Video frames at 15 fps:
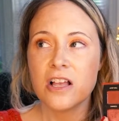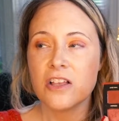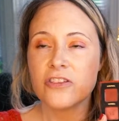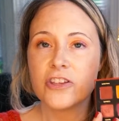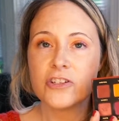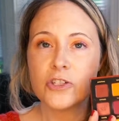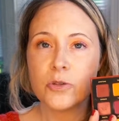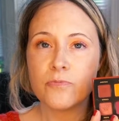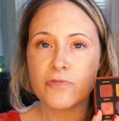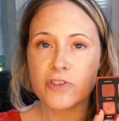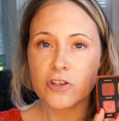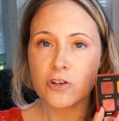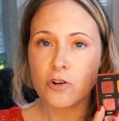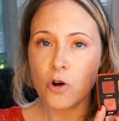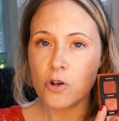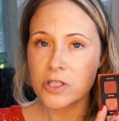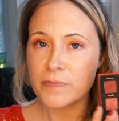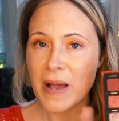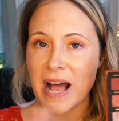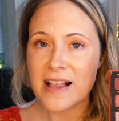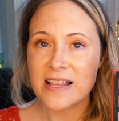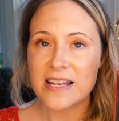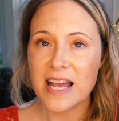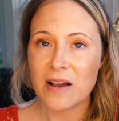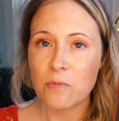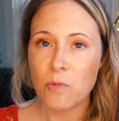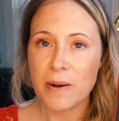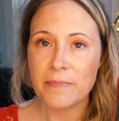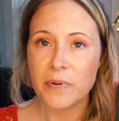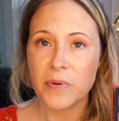the dupe for the Gold palette at
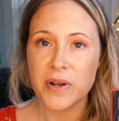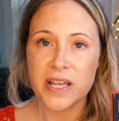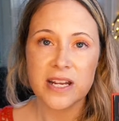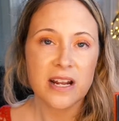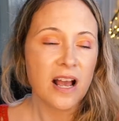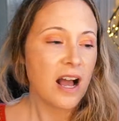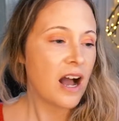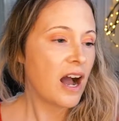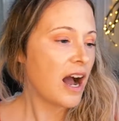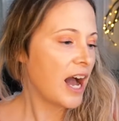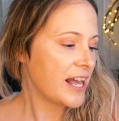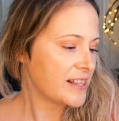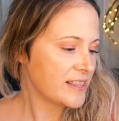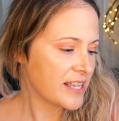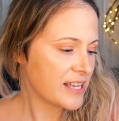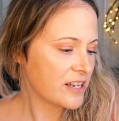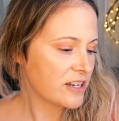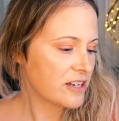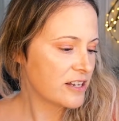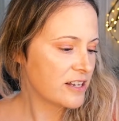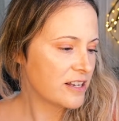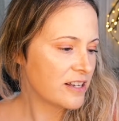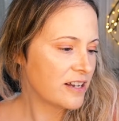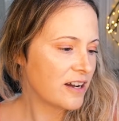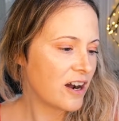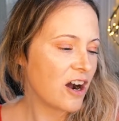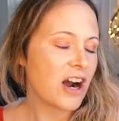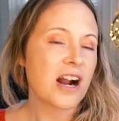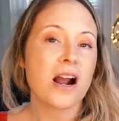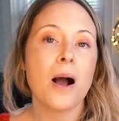one point. I think
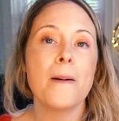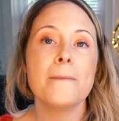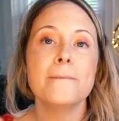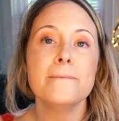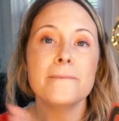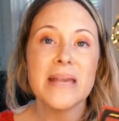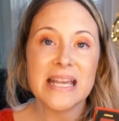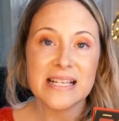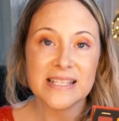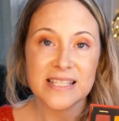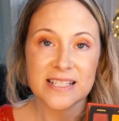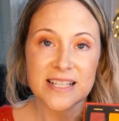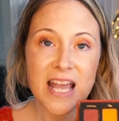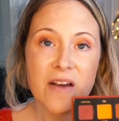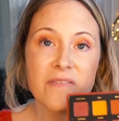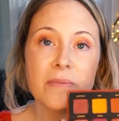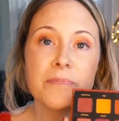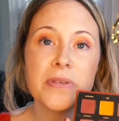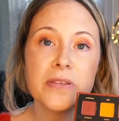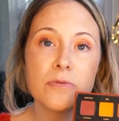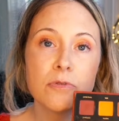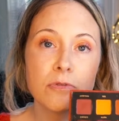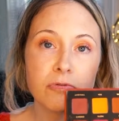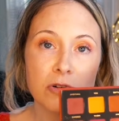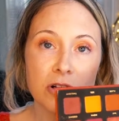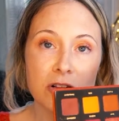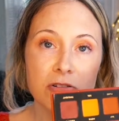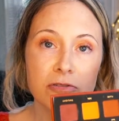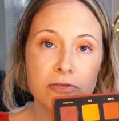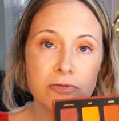are amazing. They have a
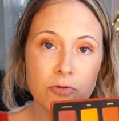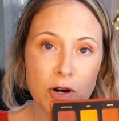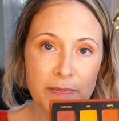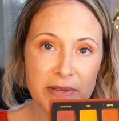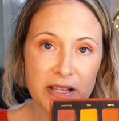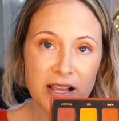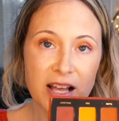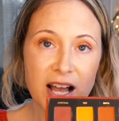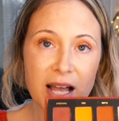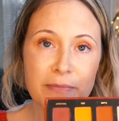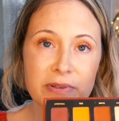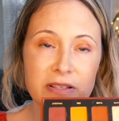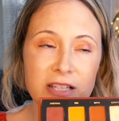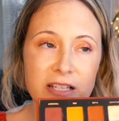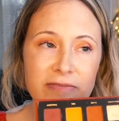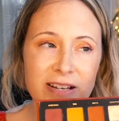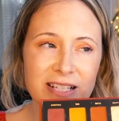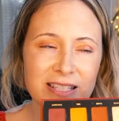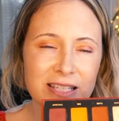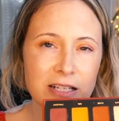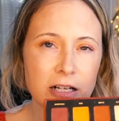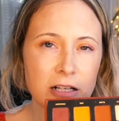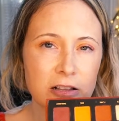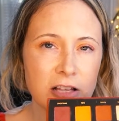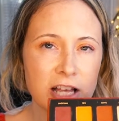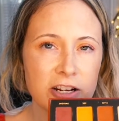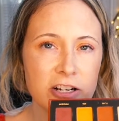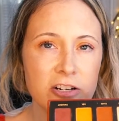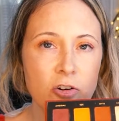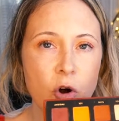beautiful formula. I believe I
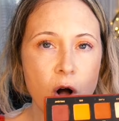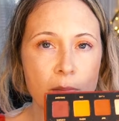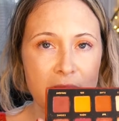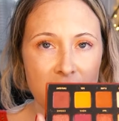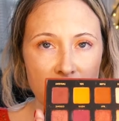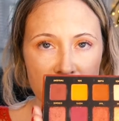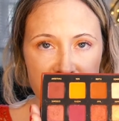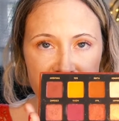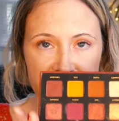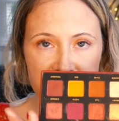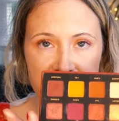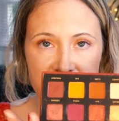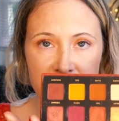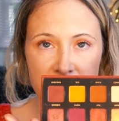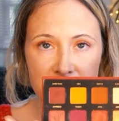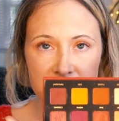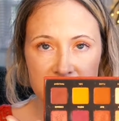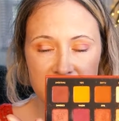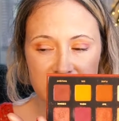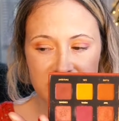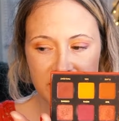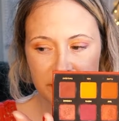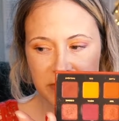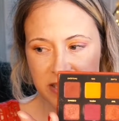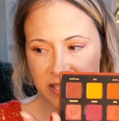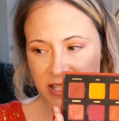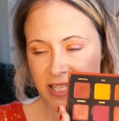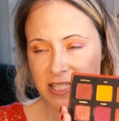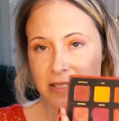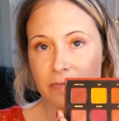decluttered all my Alter Egos except
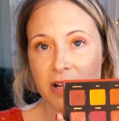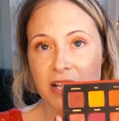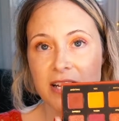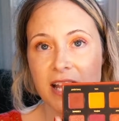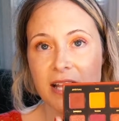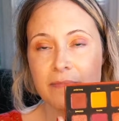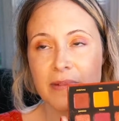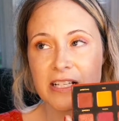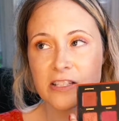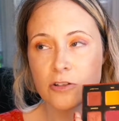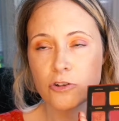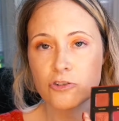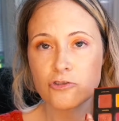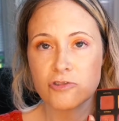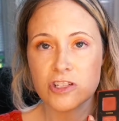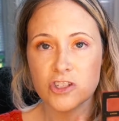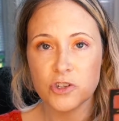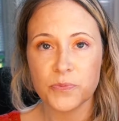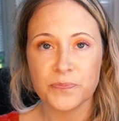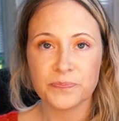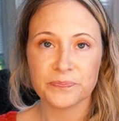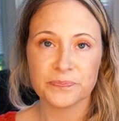this one and my Sultry dupe.